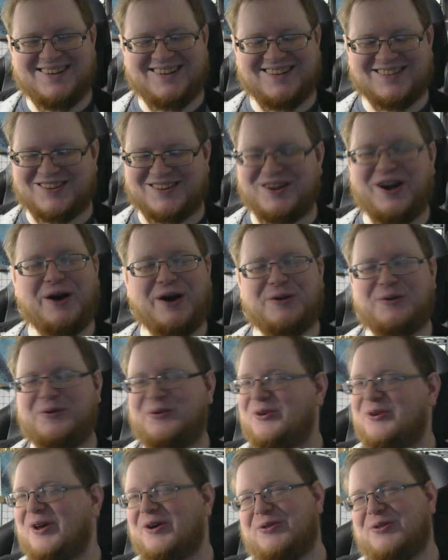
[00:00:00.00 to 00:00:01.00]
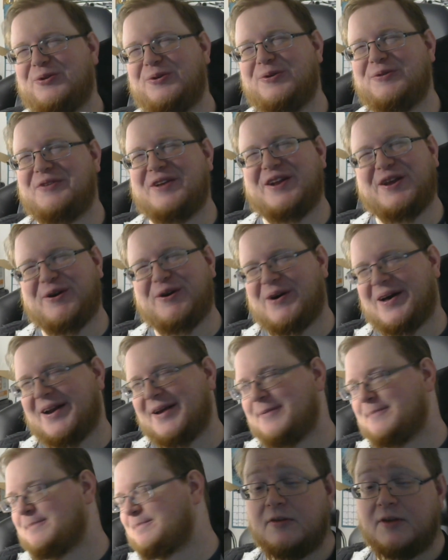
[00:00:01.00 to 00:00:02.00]
do a video on it.
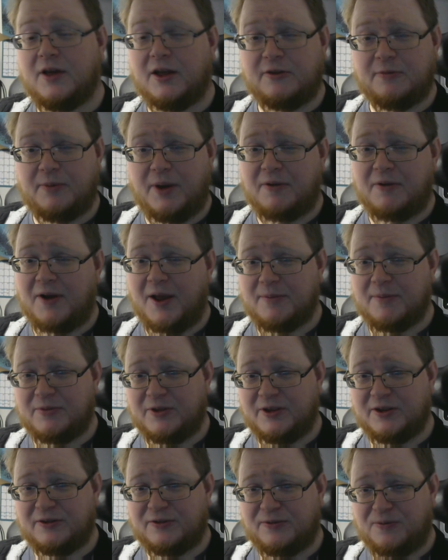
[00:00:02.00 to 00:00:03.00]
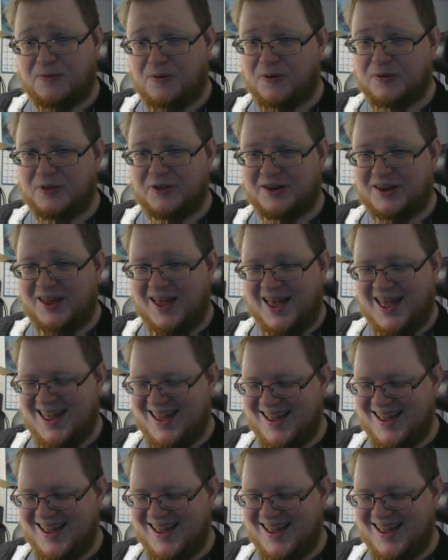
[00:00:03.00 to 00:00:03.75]
That's my ramblings for the day.